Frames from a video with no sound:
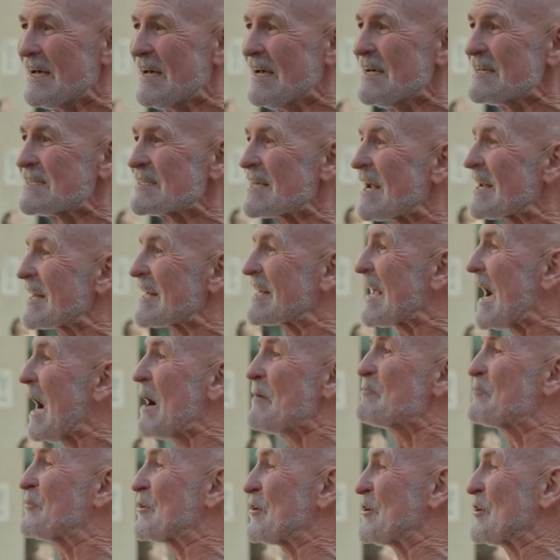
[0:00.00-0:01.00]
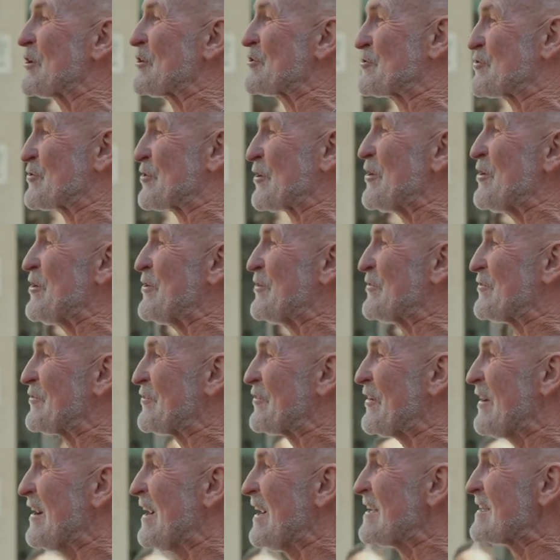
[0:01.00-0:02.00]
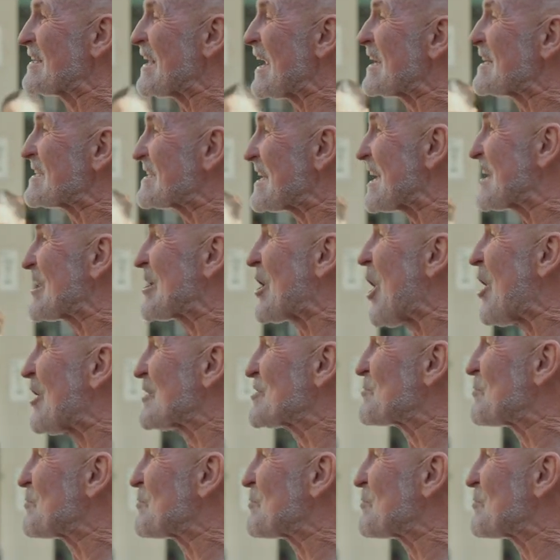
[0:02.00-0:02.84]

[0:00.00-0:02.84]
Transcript: So to come to the truth that is in God's